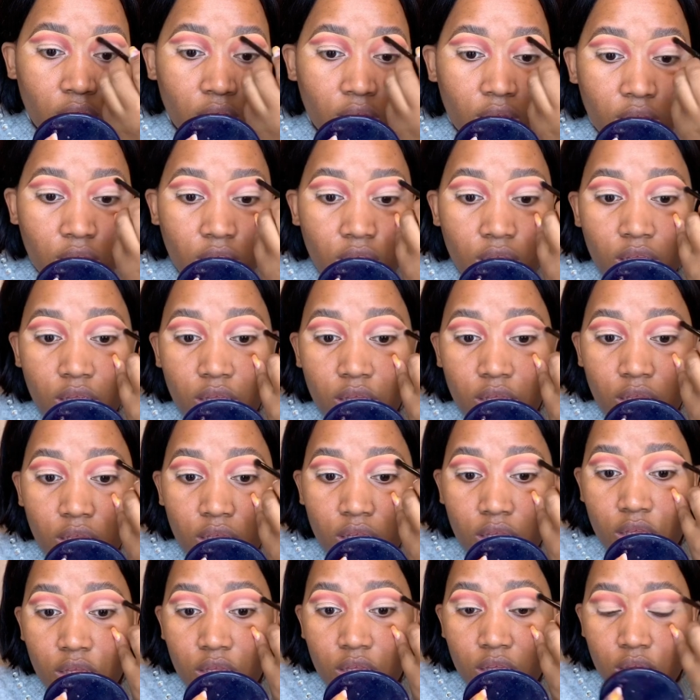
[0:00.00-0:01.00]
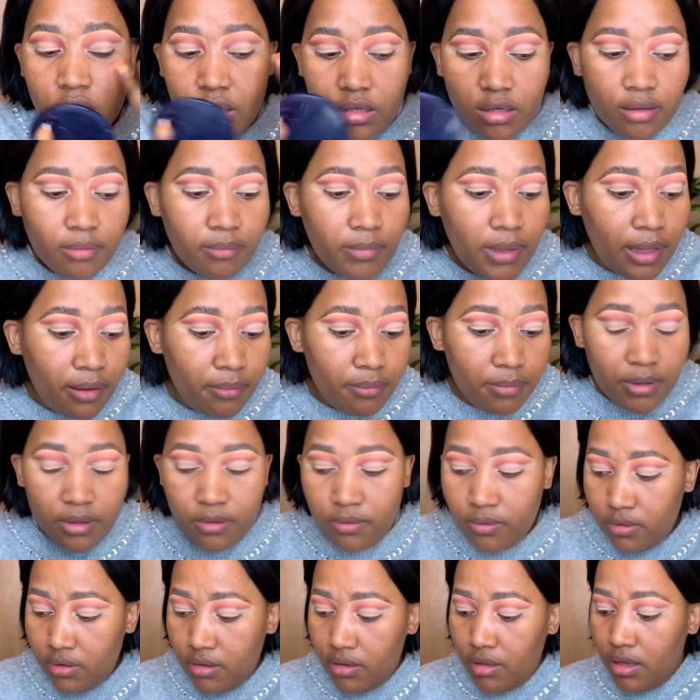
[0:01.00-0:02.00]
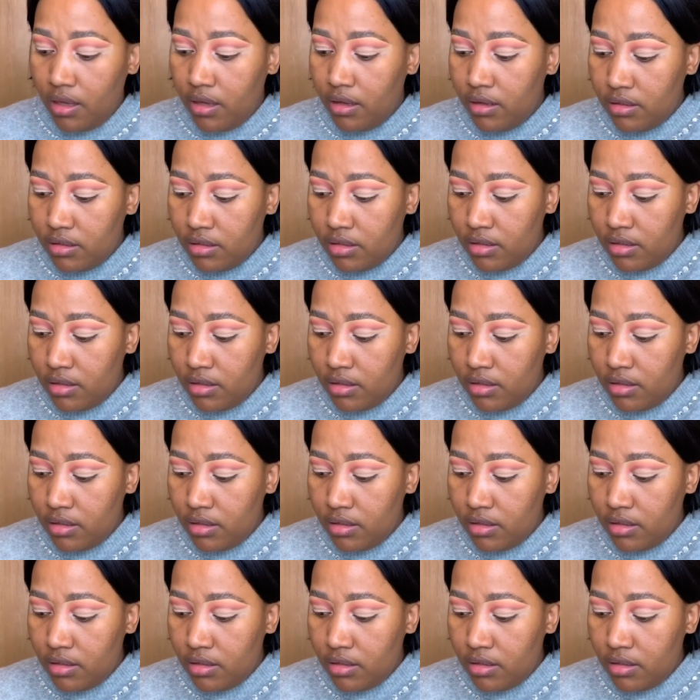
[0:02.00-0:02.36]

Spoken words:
I am happy with that.